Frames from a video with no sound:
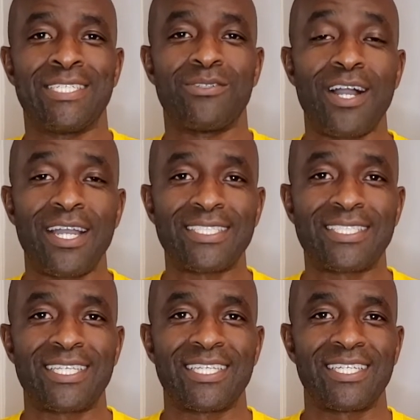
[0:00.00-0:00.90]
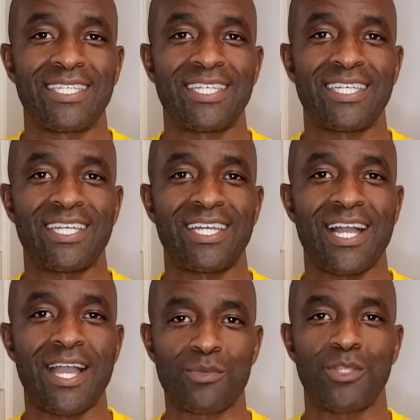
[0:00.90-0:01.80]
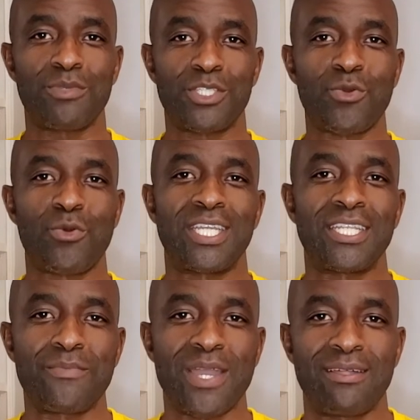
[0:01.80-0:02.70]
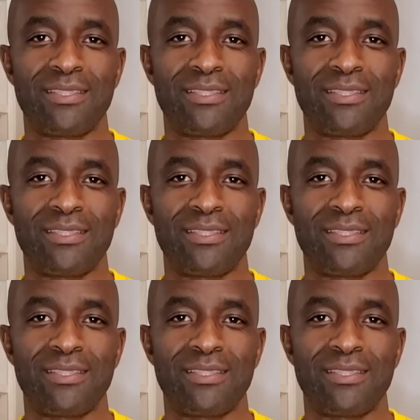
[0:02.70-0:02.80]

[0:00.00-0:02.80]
Right, I'm going to be talking about